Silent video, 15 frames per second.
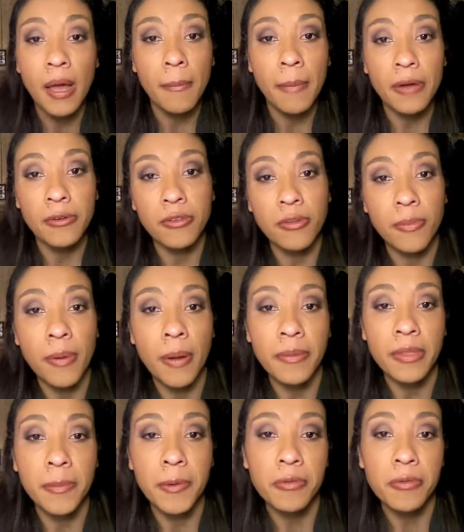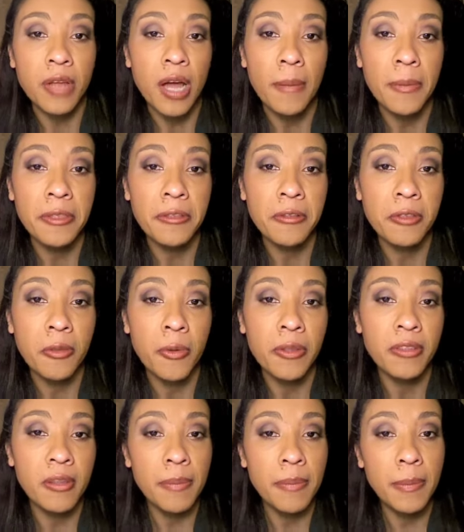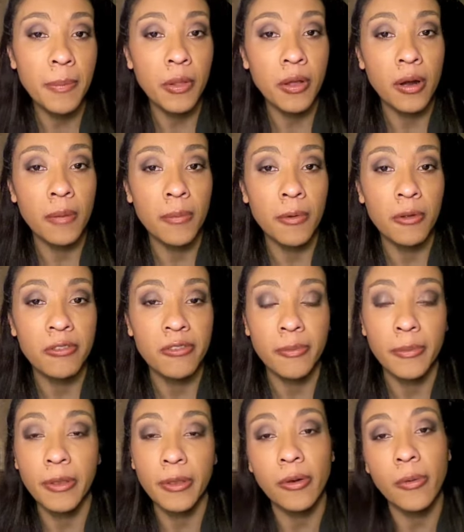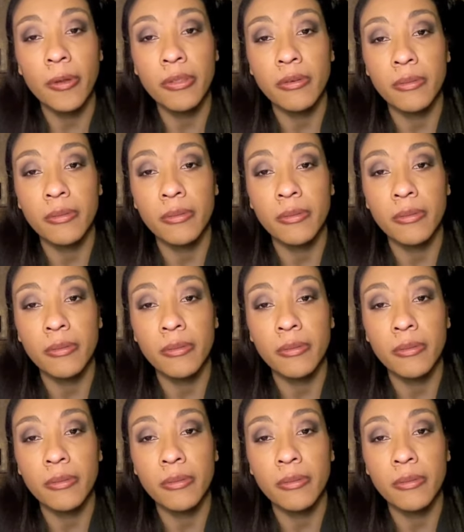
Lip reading: Powders are probably the most common. They're the ones that people are most familiar with.